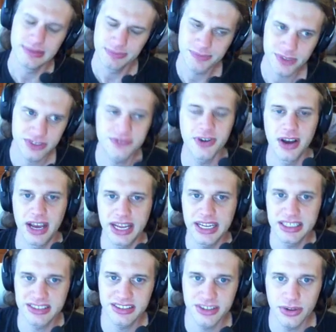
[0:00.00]
It's fine.
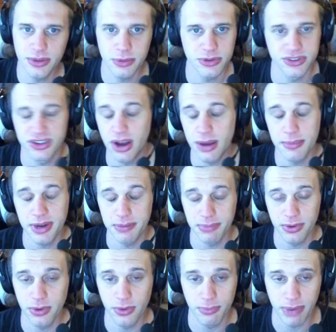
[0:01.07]
It's still the most dominant
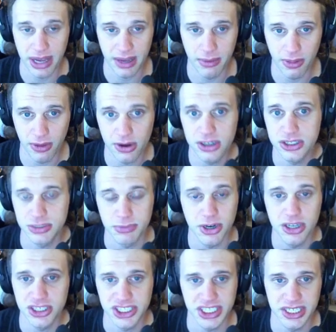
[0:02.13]
build by a large
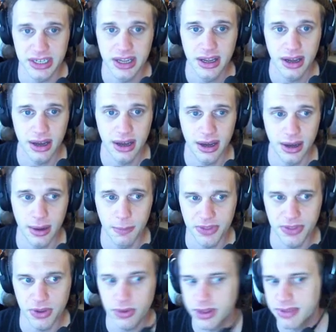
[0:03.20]
margin.
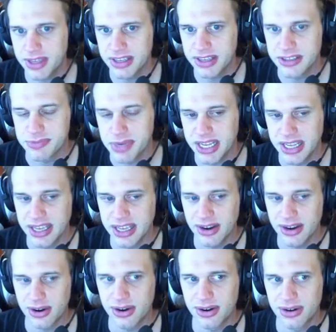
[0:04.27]
The only things beating it
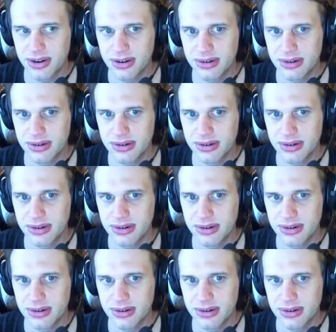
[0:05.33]
are